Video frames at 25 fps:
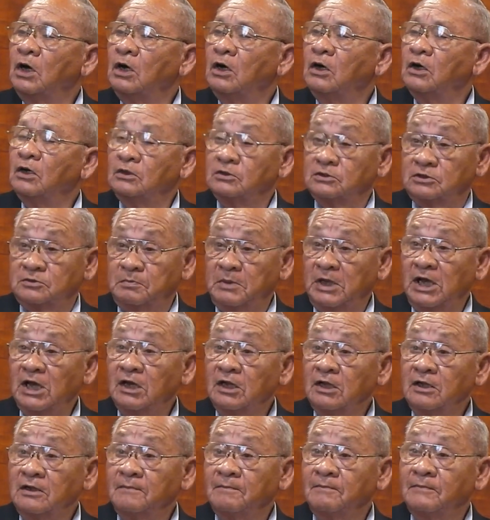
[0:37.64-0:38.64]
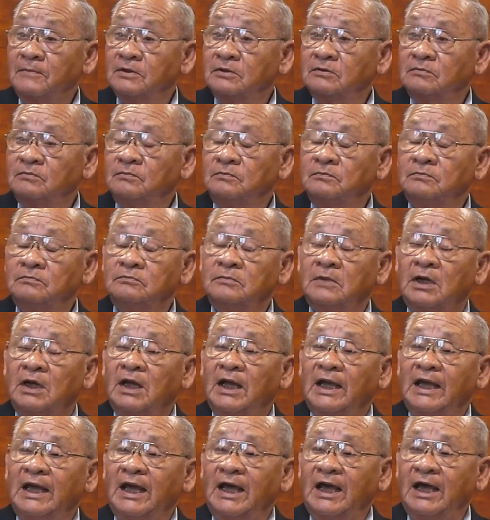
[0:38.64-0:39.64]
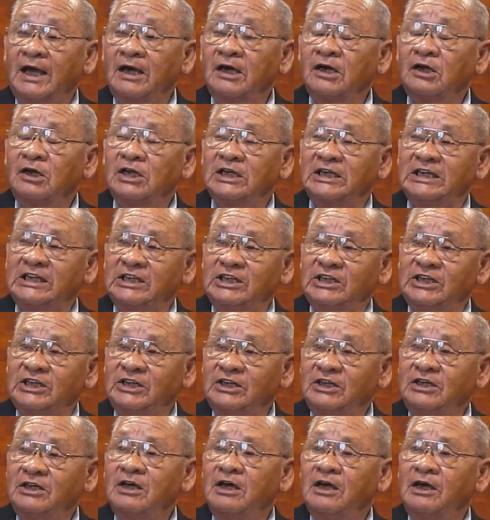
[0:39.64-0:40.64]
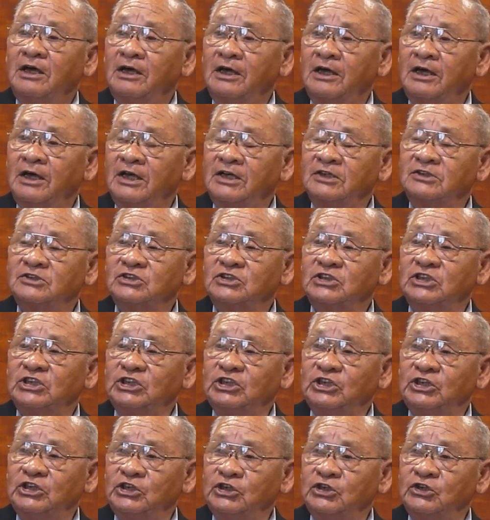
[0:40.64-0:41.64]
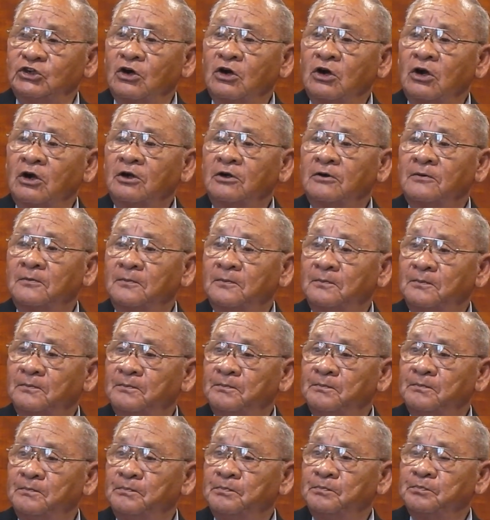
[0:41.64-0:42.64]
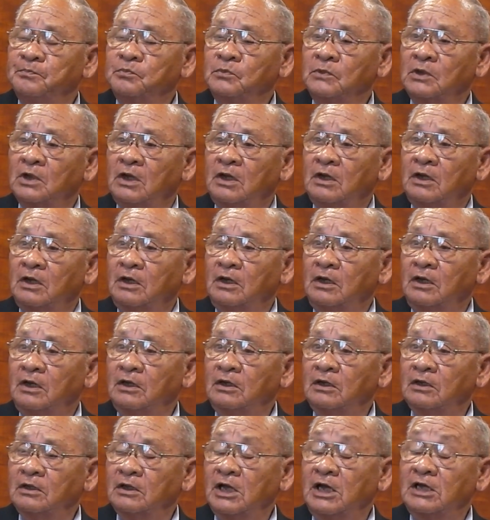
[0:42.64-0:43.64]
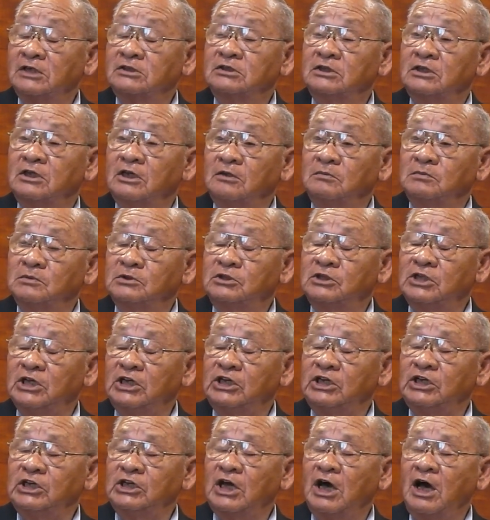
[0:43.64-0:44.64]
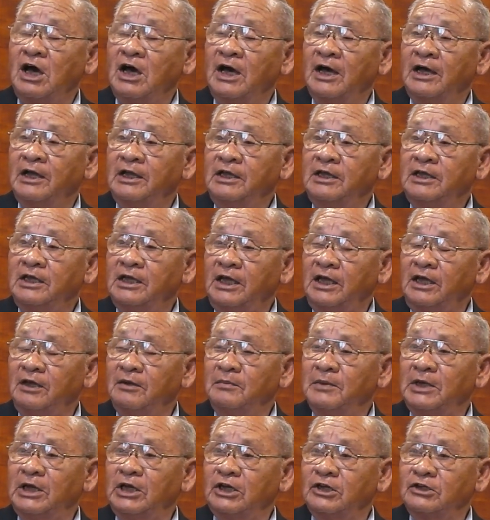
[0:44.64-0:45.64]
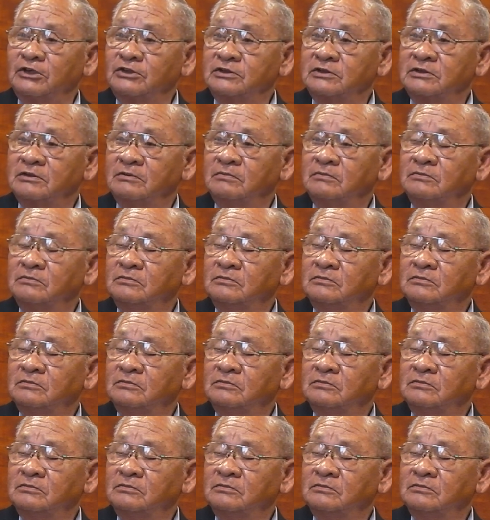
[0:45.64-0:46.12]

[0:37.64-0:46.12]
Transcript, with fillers: Uh, spell it. Uh huh. L E S T E R. And, last name T I M S.